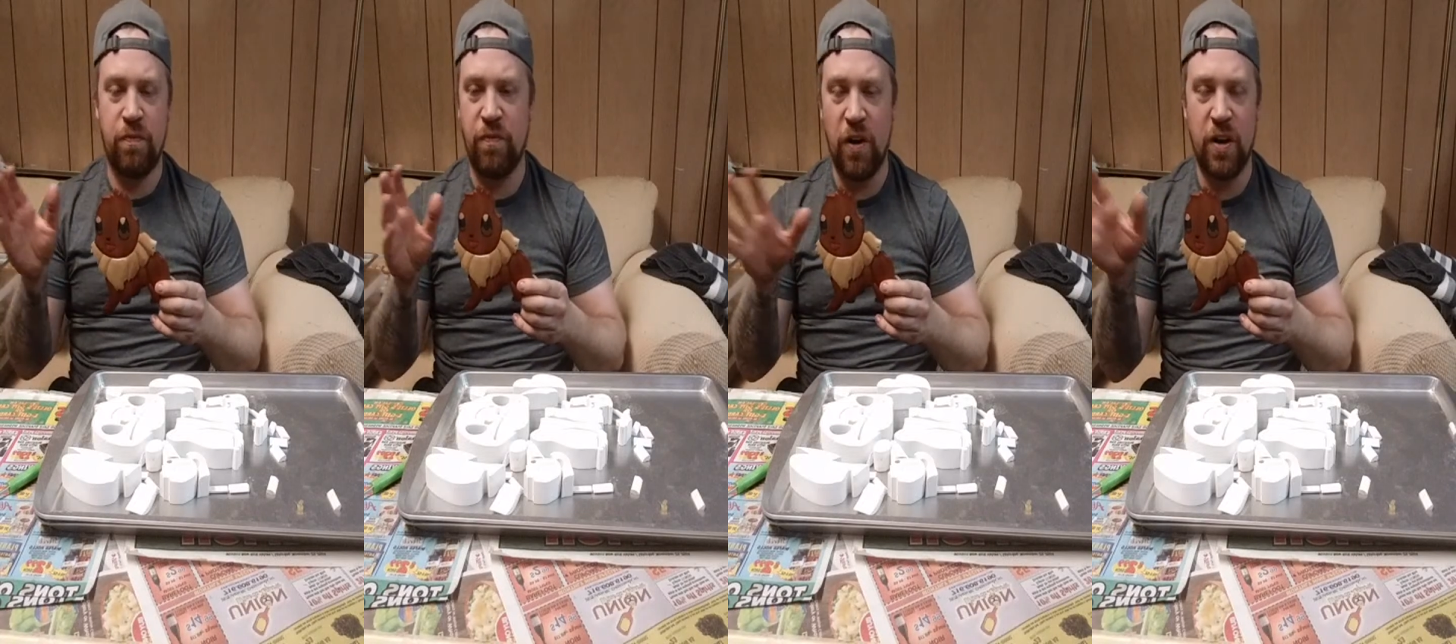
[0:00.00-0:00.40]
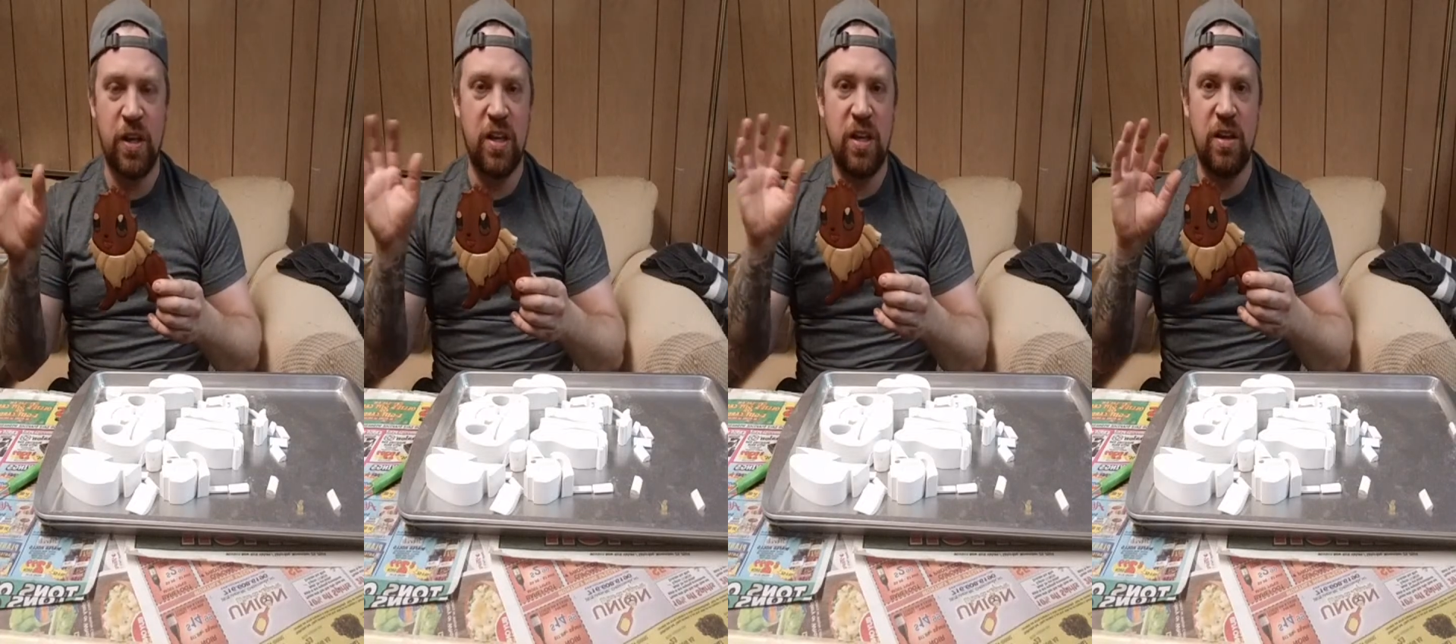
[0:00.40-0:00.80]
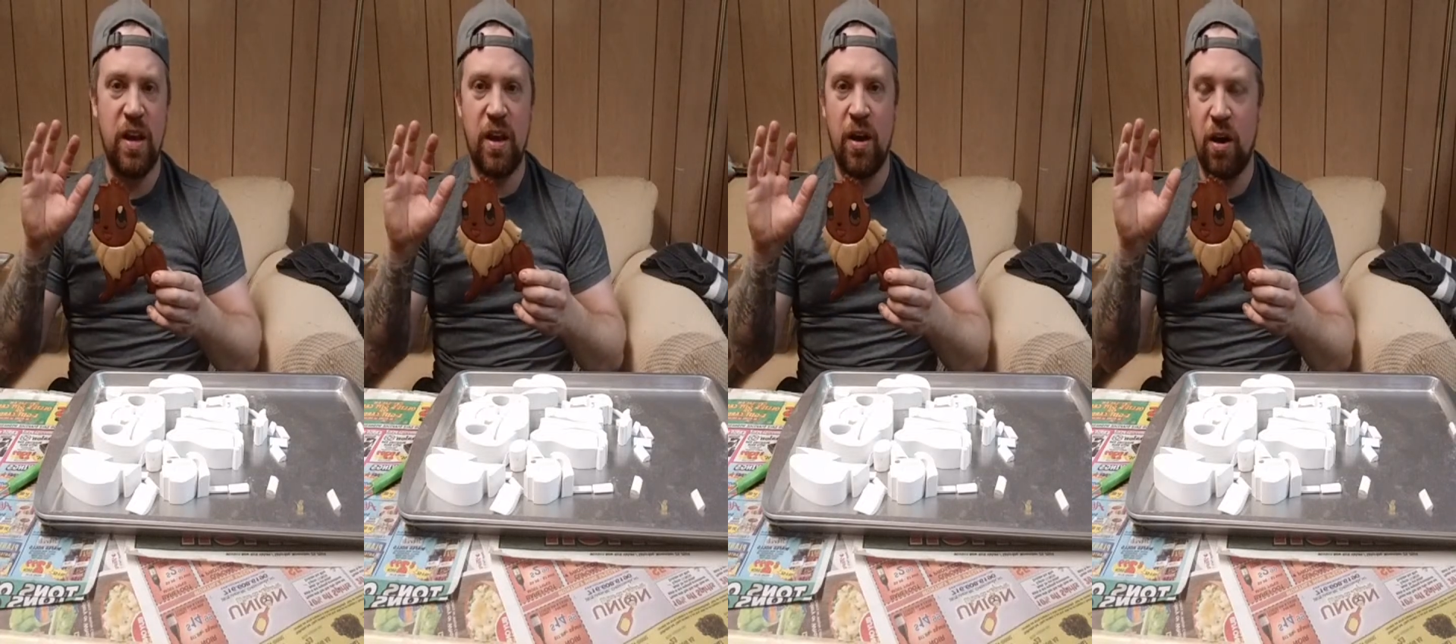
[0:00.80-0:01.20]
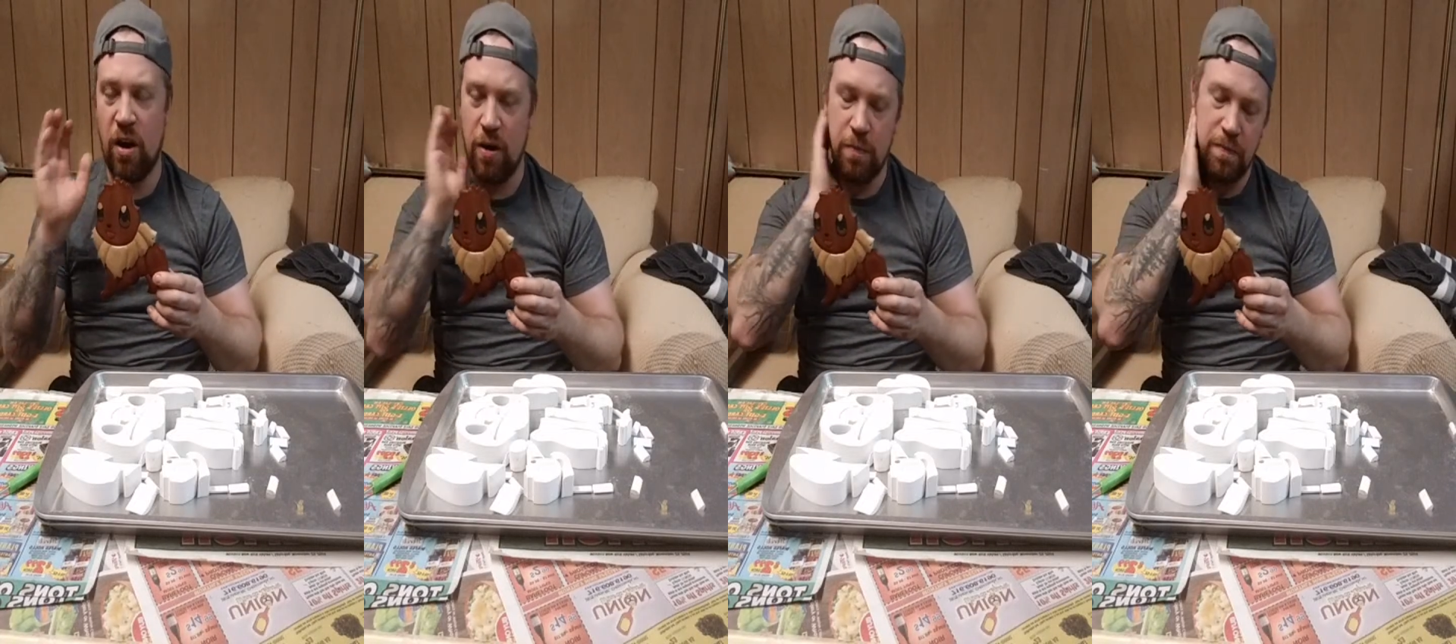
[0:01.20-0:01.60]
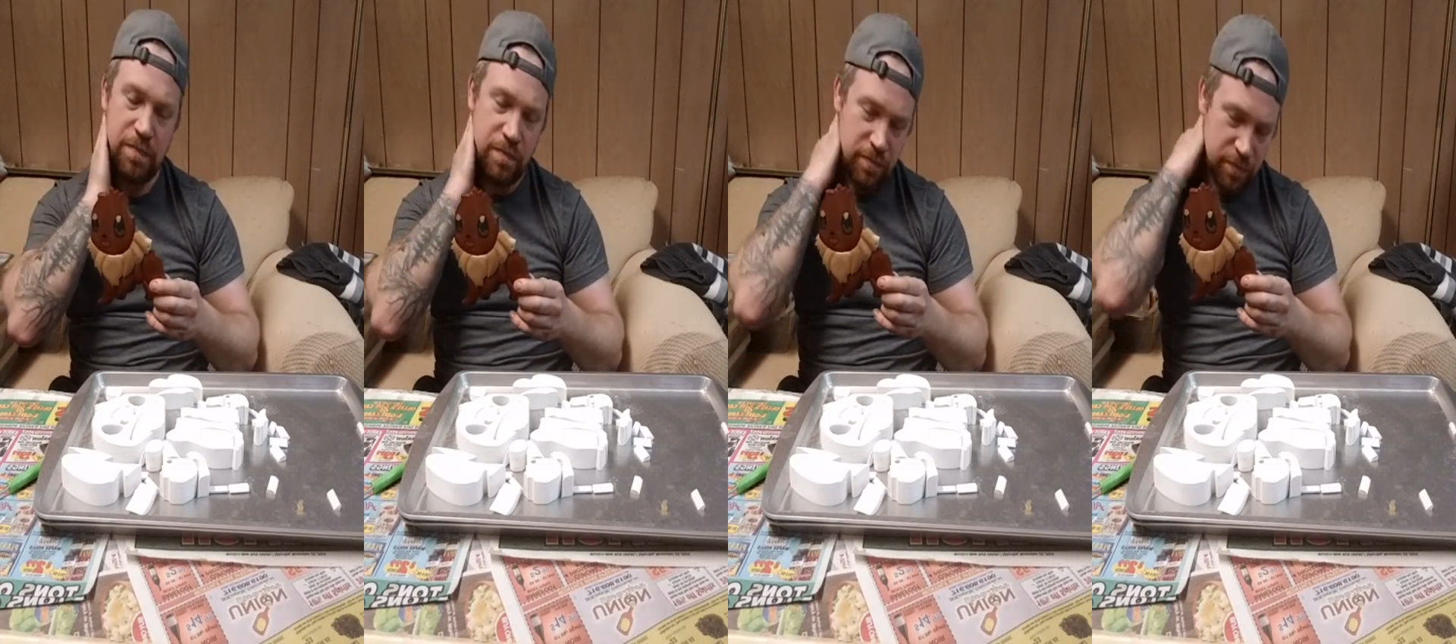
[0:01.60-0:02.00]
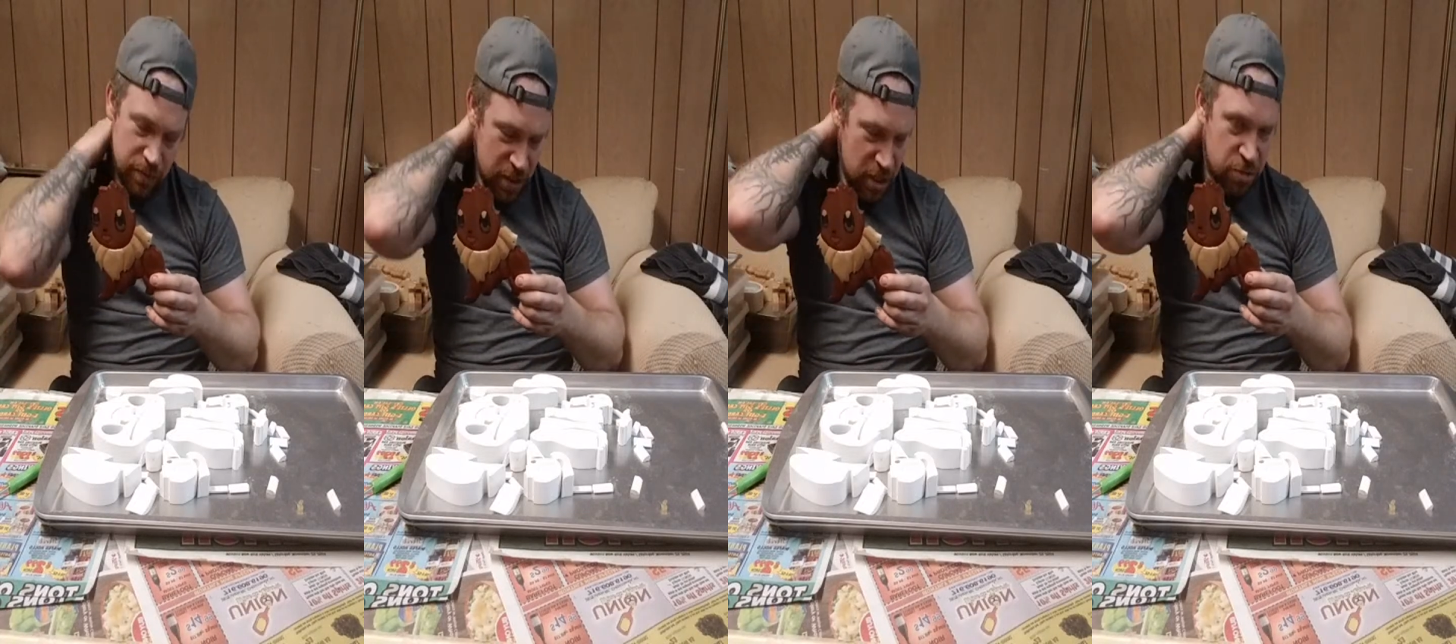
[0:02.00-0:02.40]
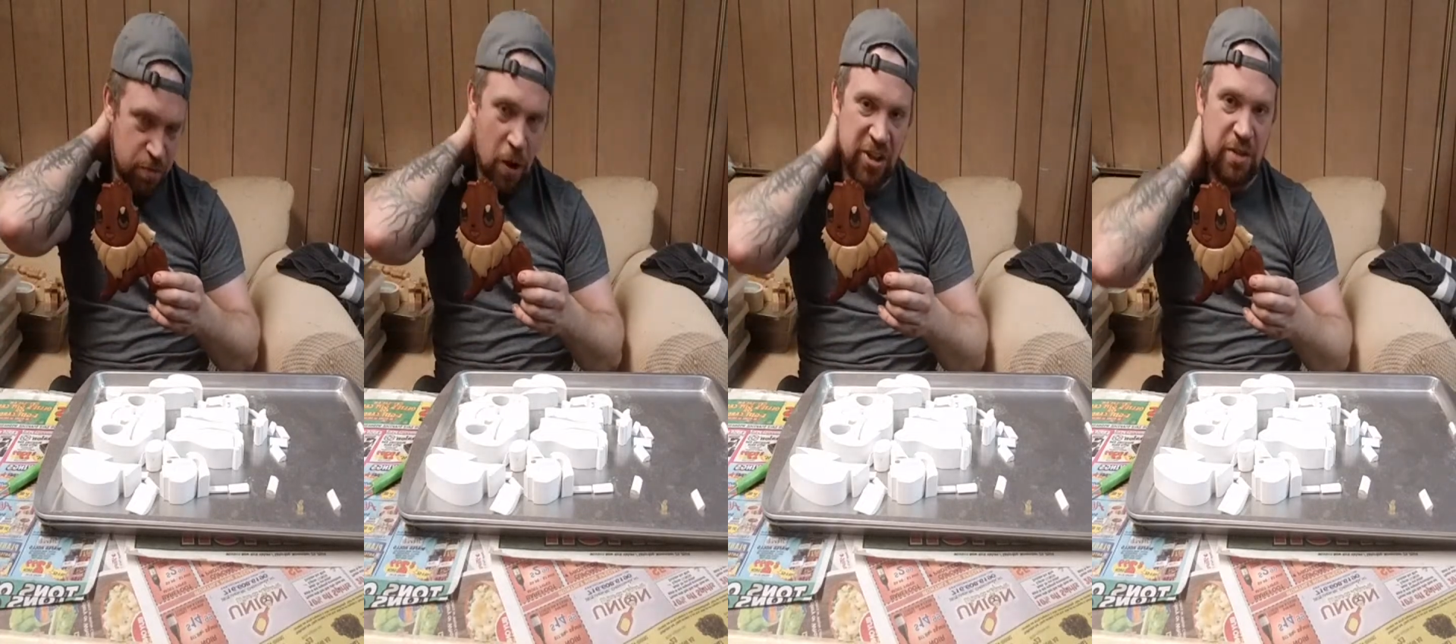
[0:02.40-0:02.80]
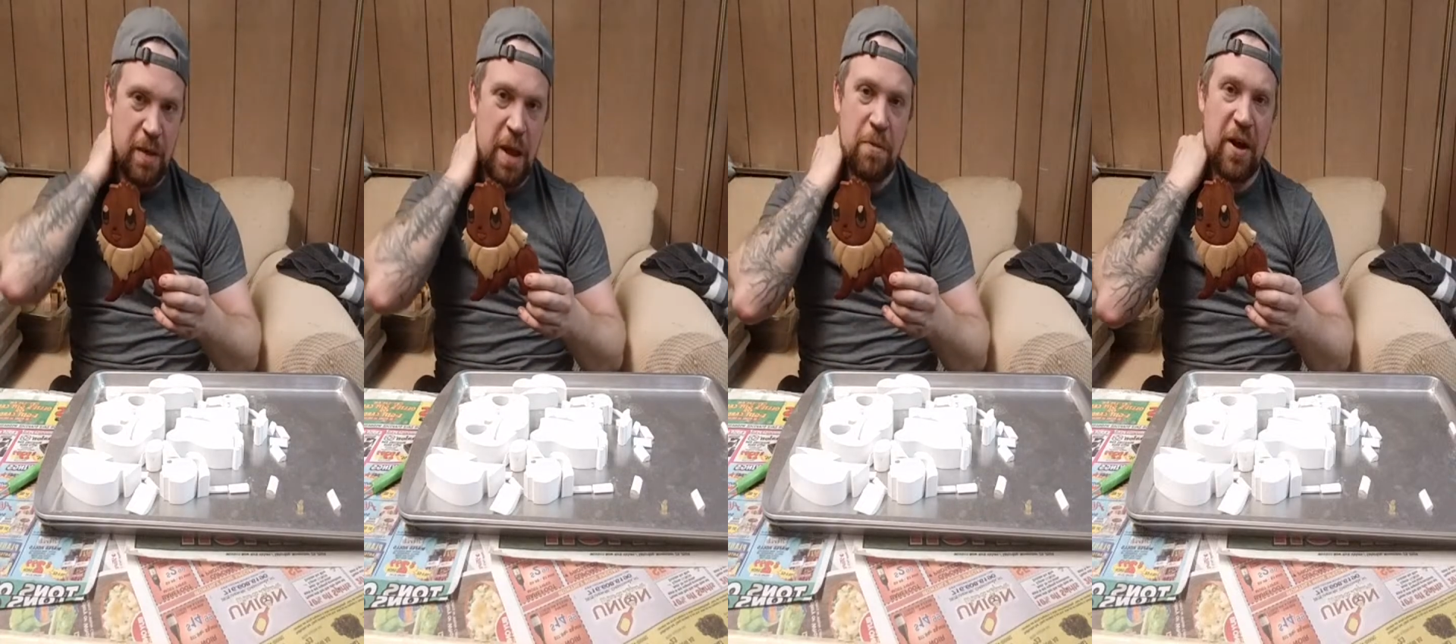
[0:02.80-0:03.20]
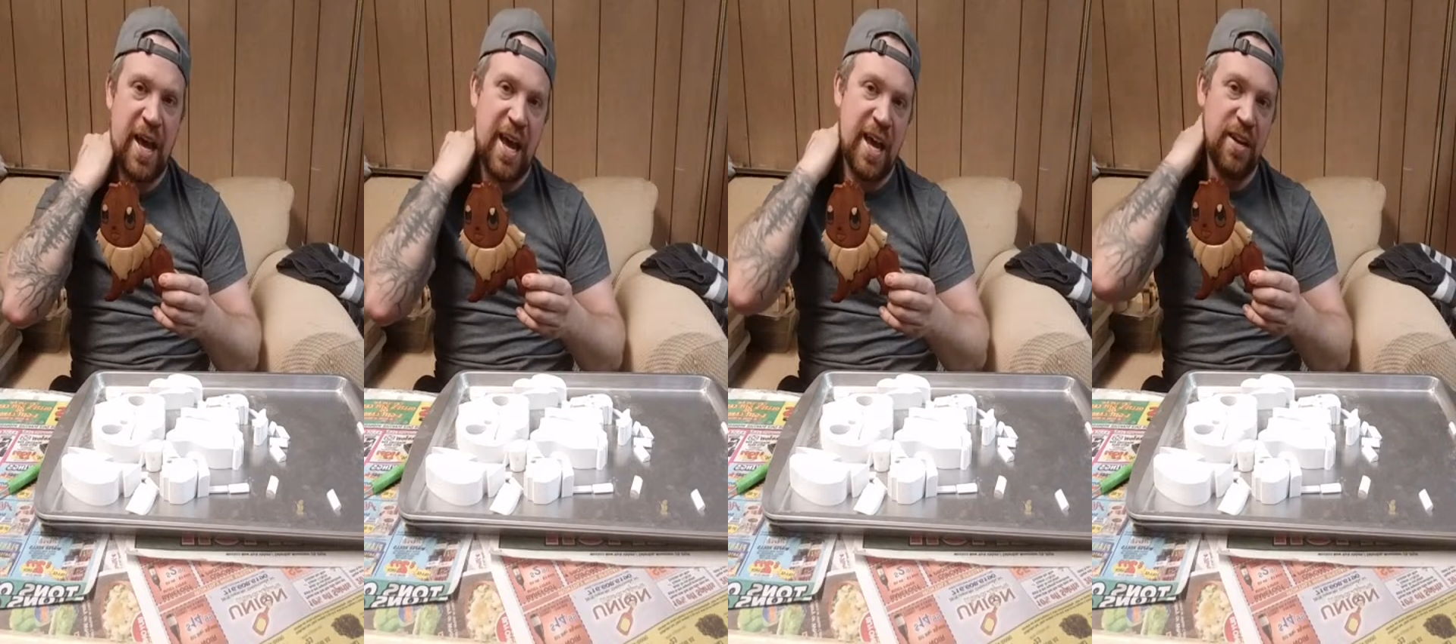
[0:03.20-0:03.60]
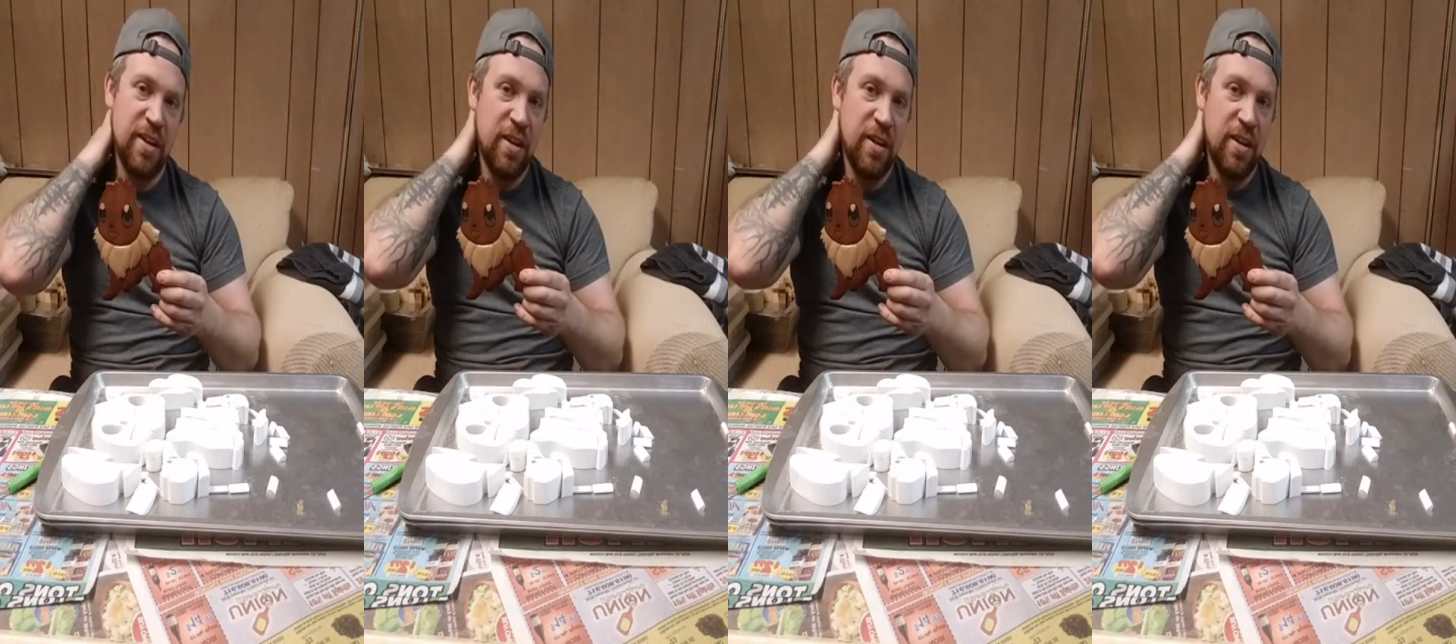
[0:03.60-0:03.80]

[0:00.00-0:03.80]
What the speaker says: funky spalted maple I had.